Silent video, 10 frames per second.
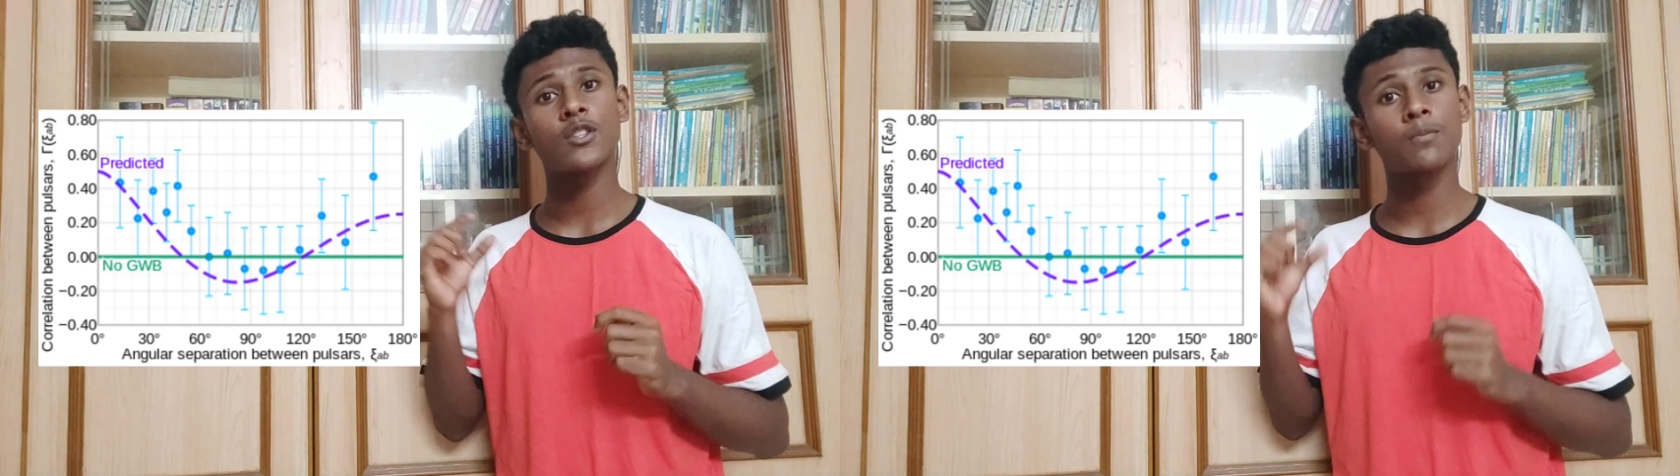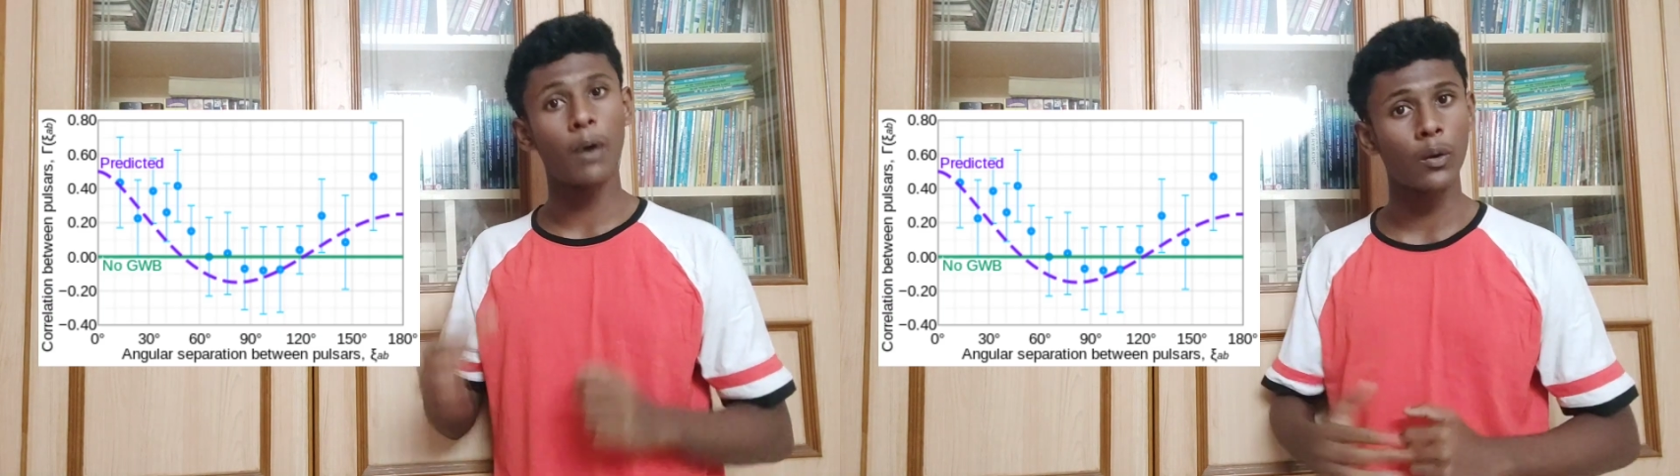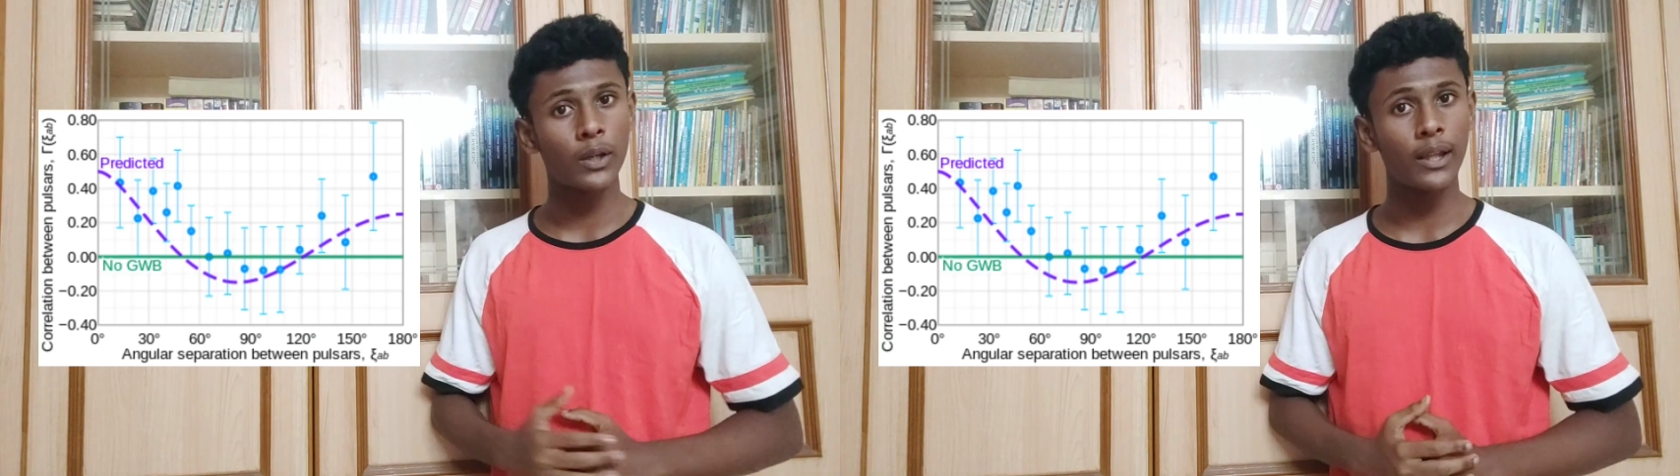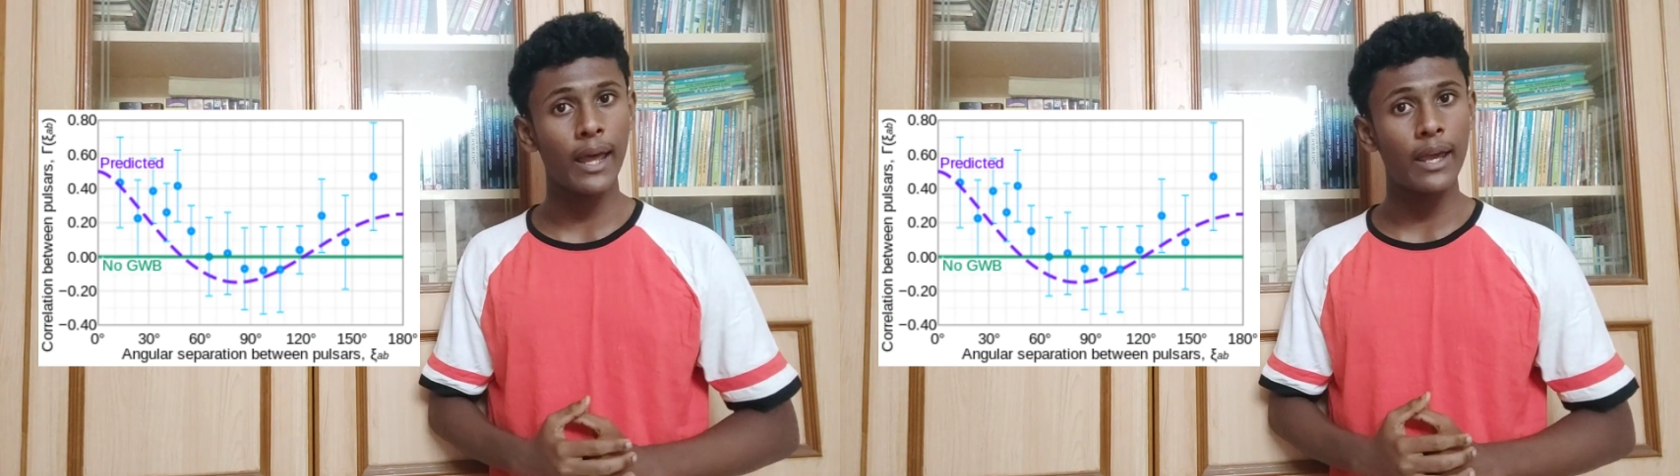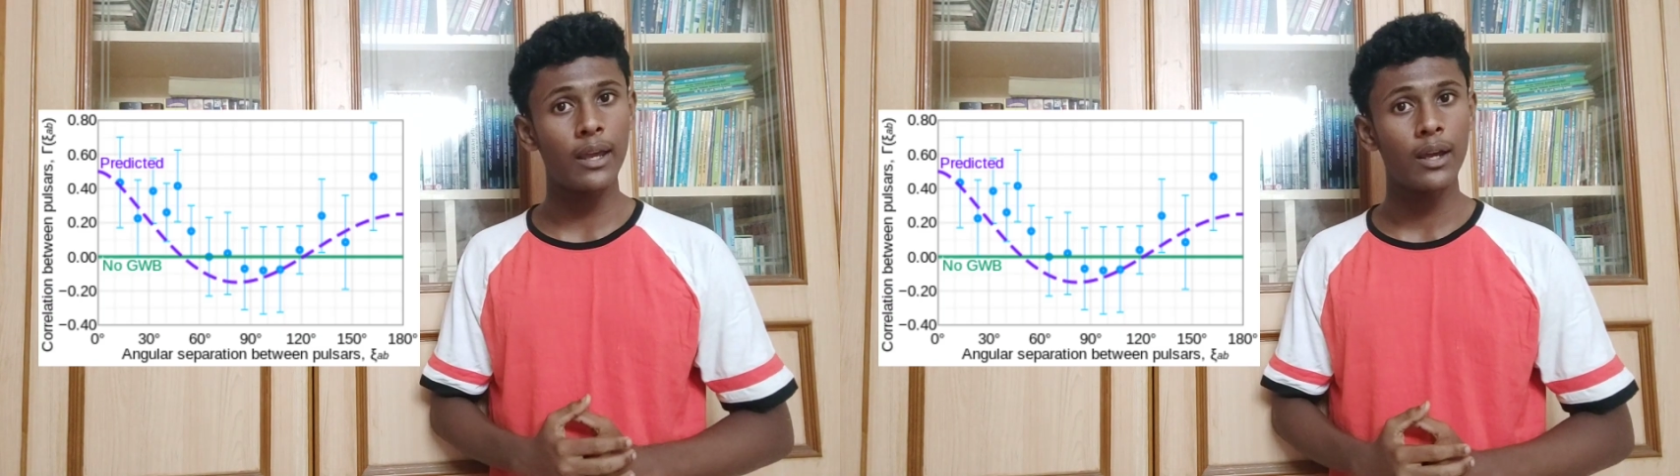a small
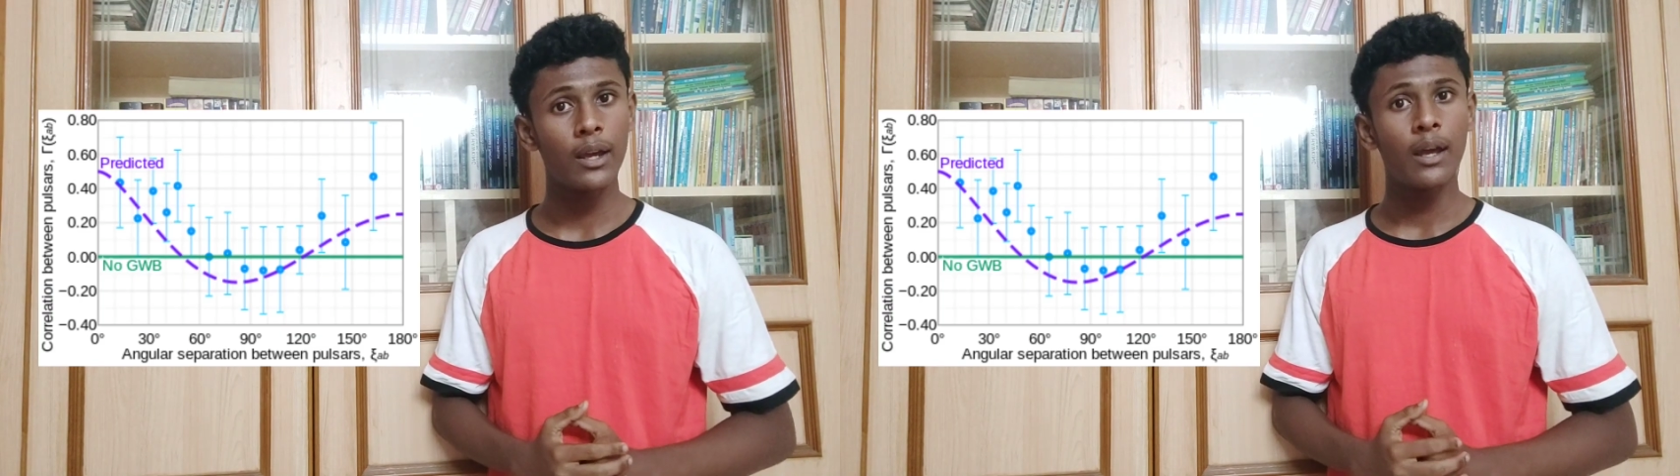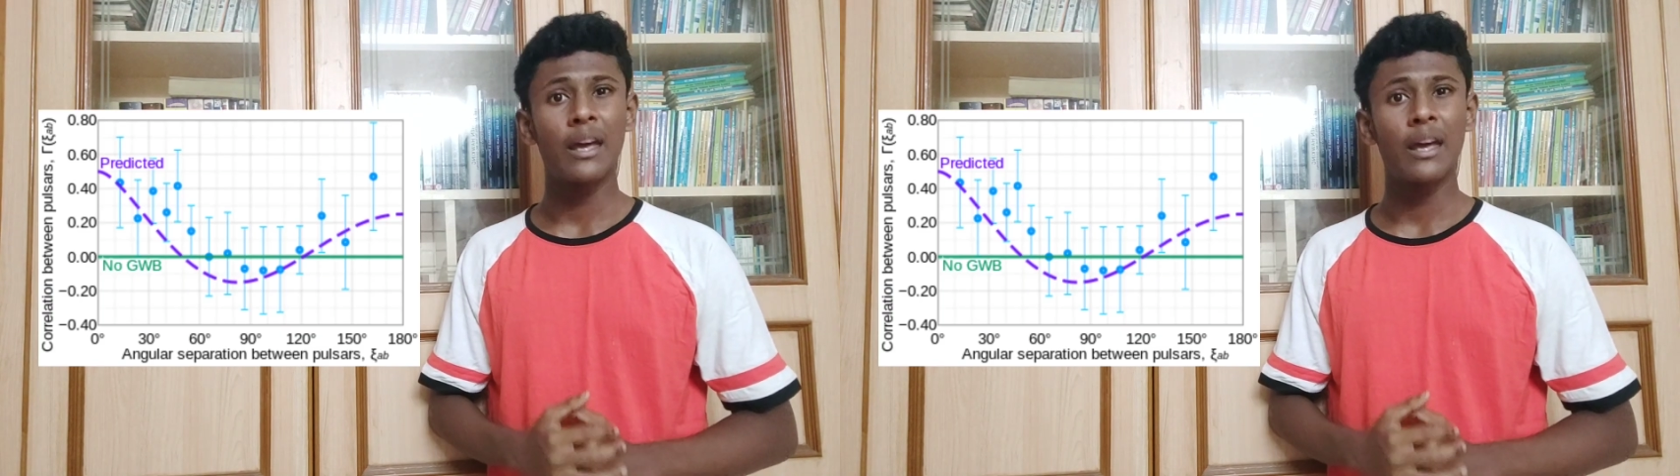delay